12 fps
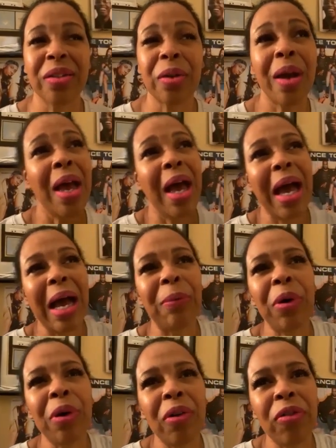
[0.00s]
So I
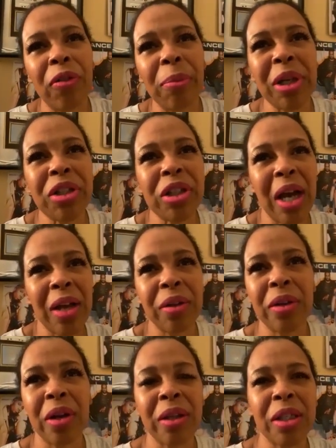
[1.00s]
won't go for my
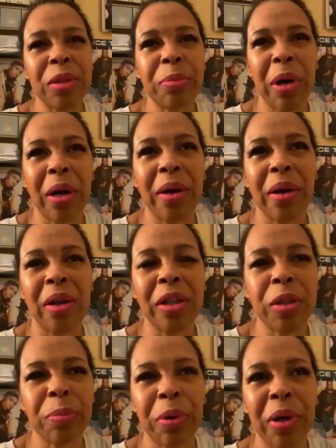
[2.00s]
childhood on this part, on
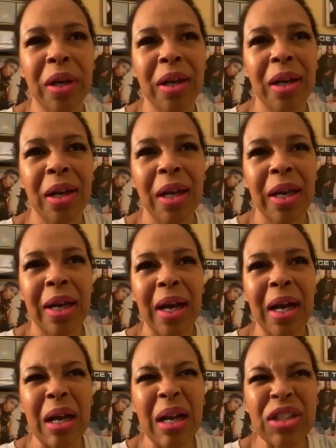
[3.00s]
this book.
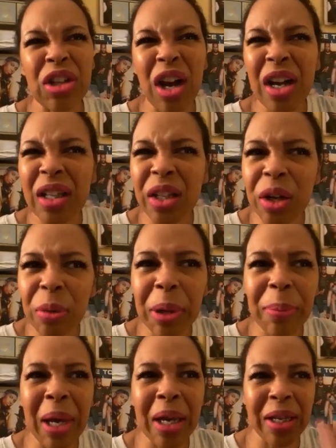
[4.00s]
I talk a little bit
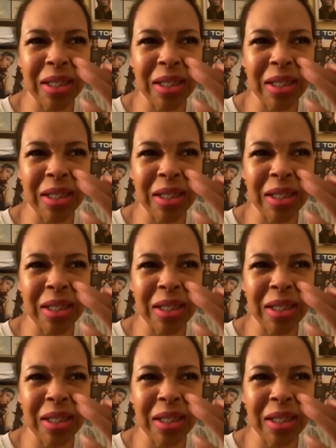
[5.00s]
about it